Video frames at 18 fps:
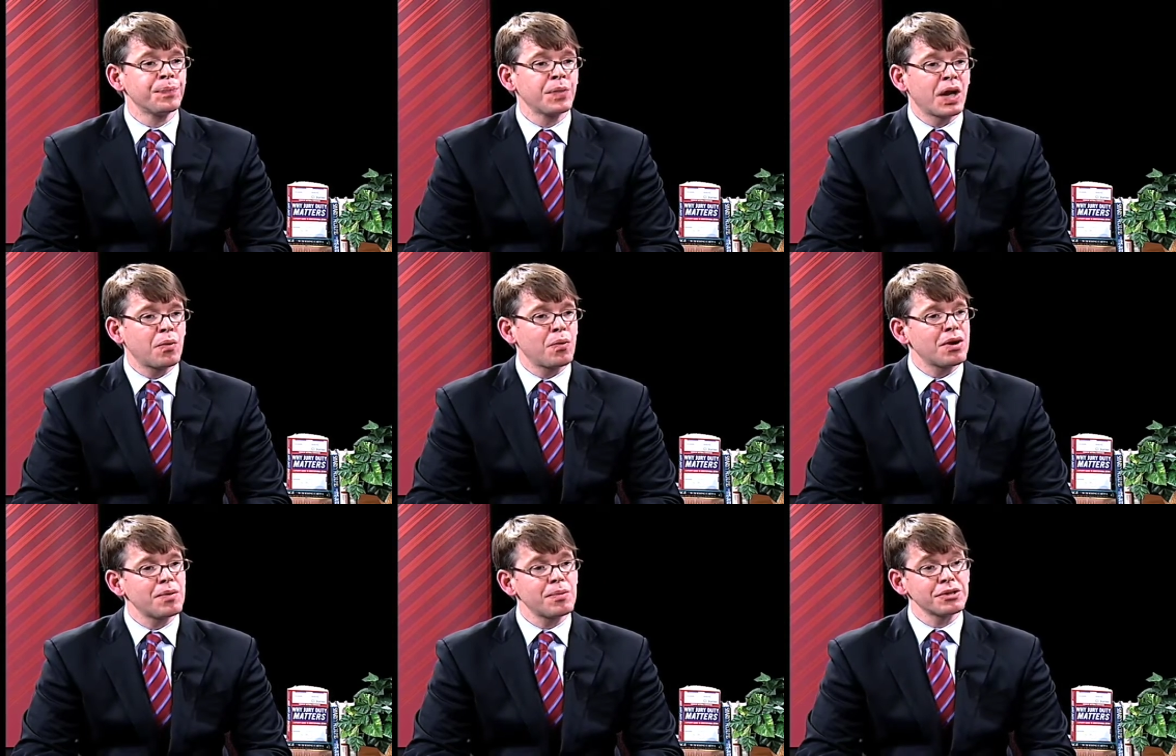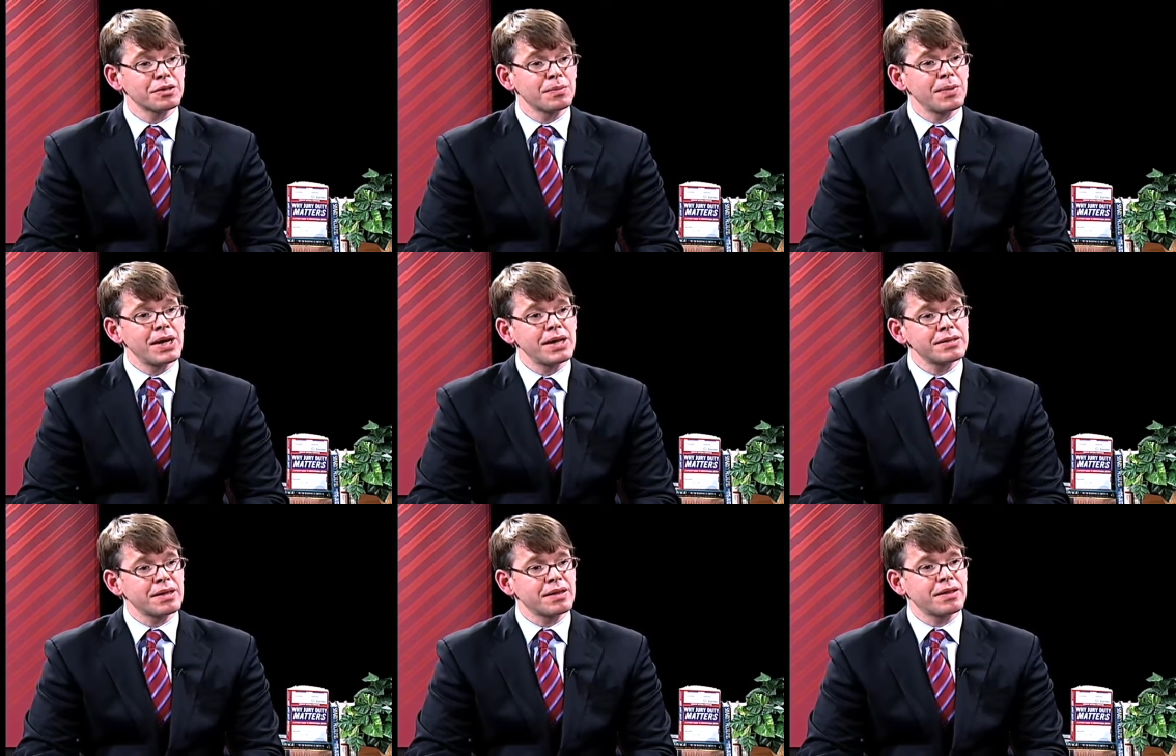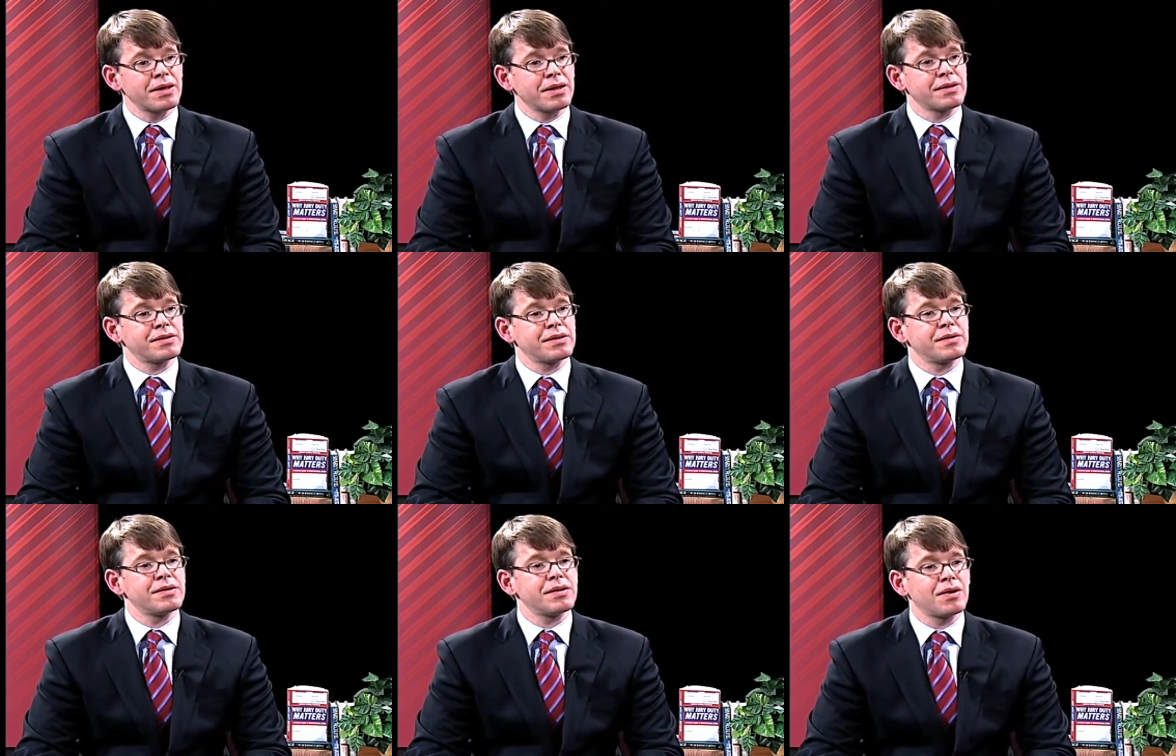And one of the most amazing
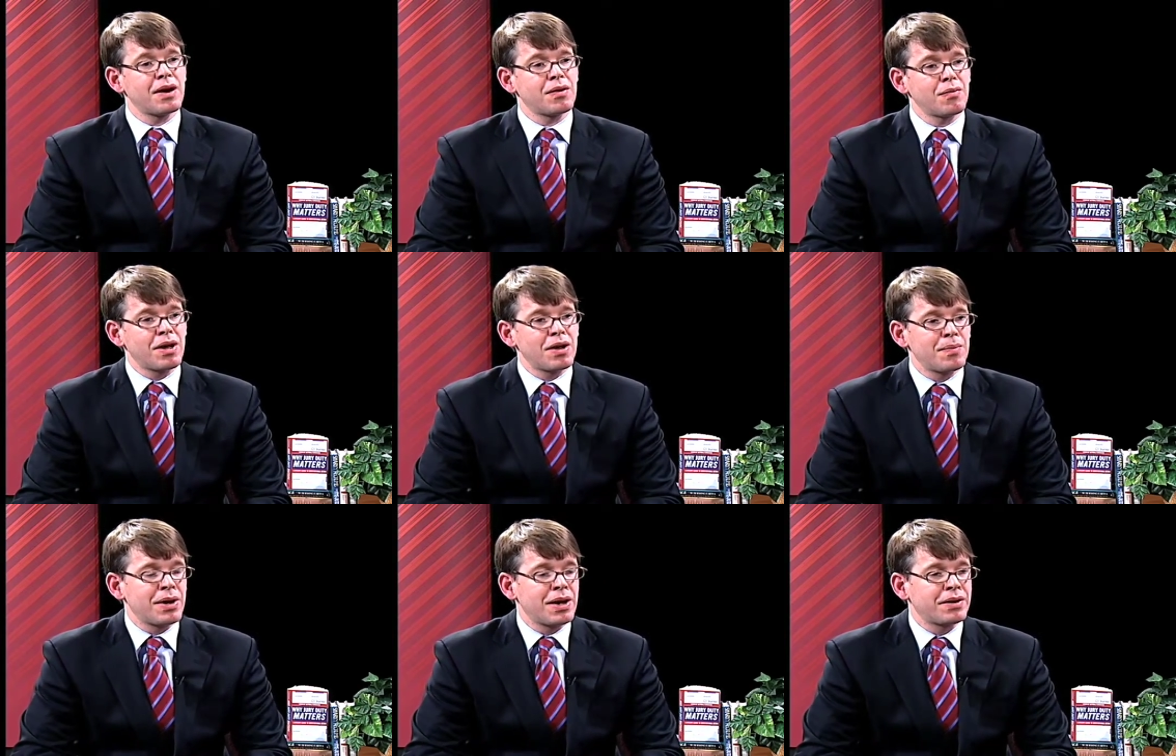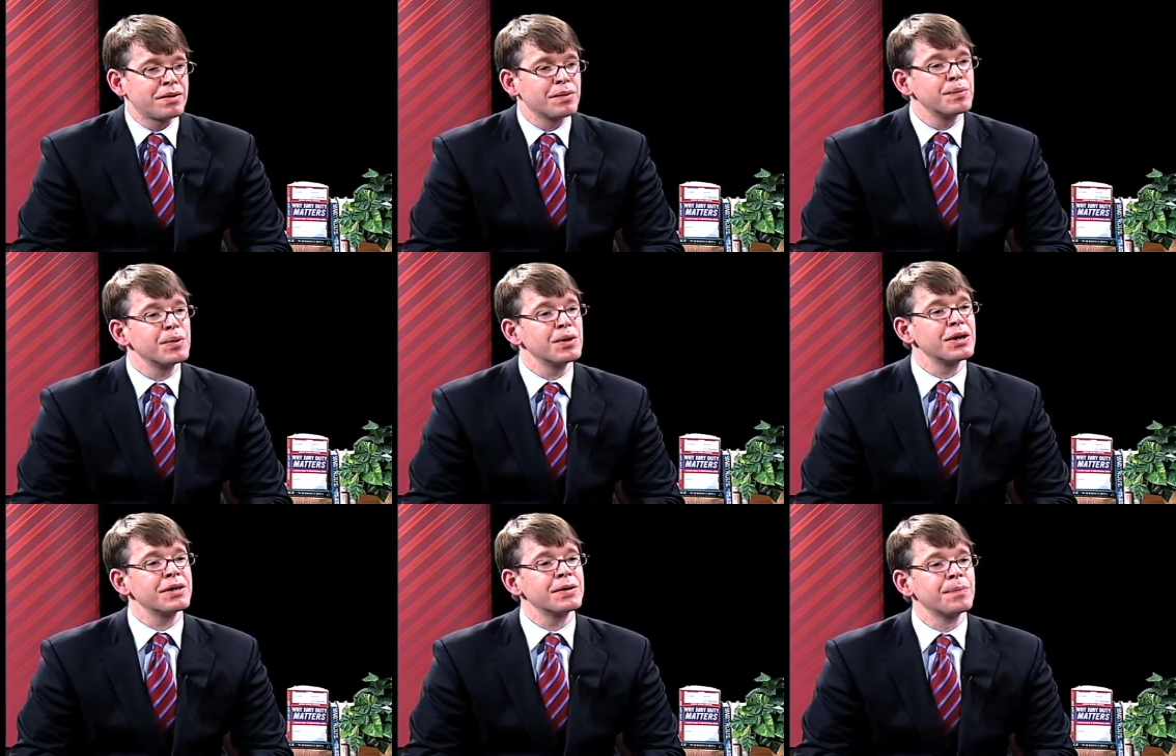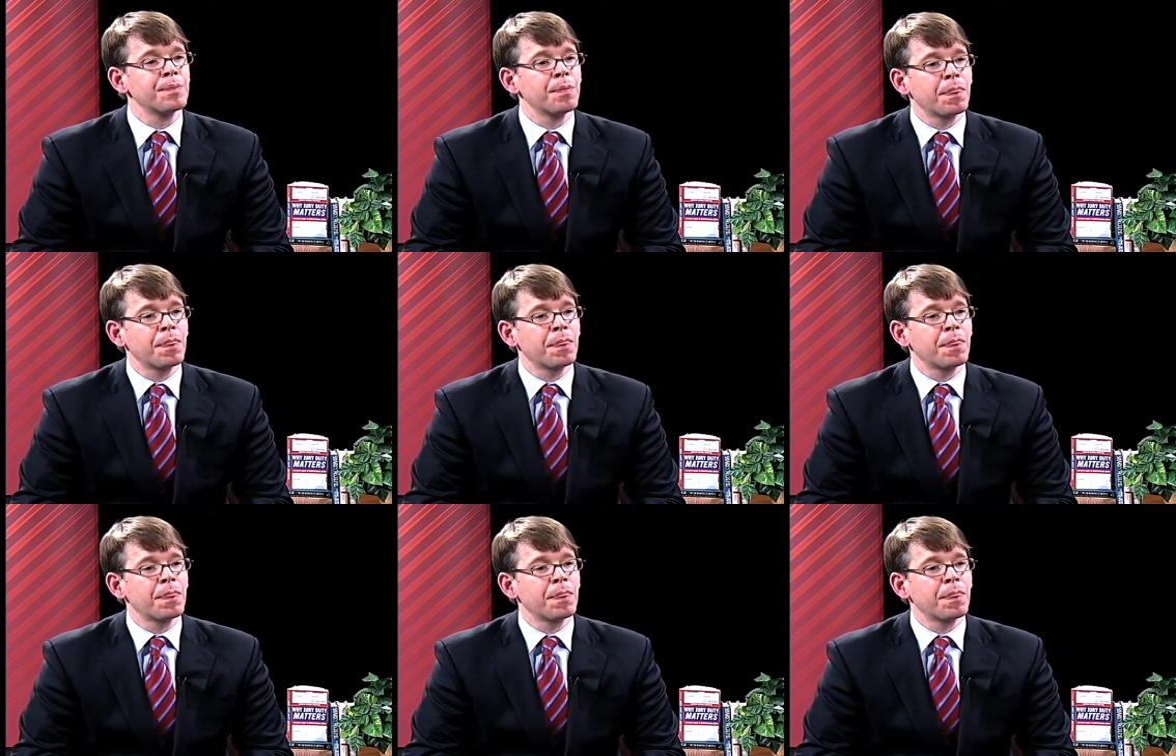things is, I write about it in the book,